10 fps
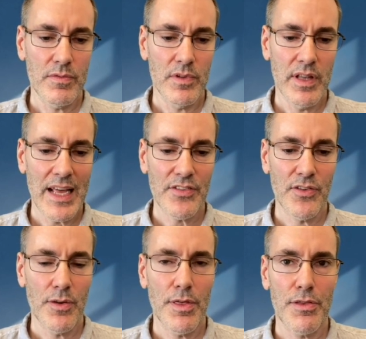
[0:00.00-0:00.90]

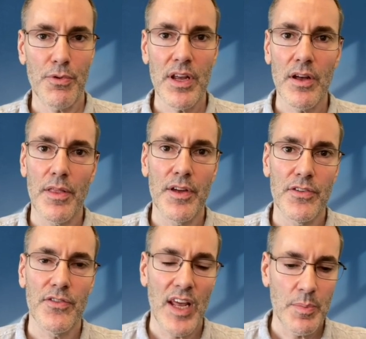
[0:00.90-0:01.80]
lesson 3 on
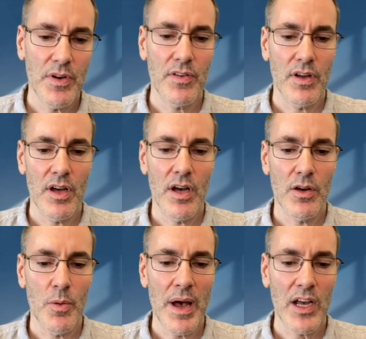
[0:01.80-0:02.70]
thesis statement.
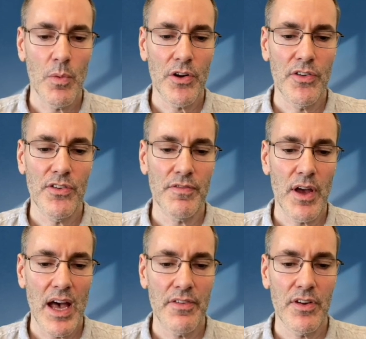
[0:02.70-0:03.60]
Go back and watch these if you
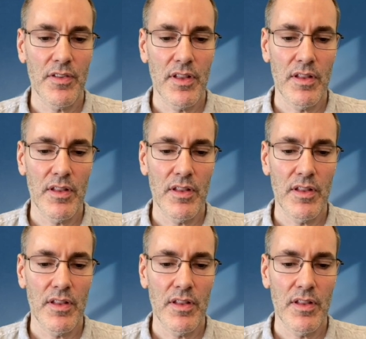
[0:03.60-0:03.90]
haven't.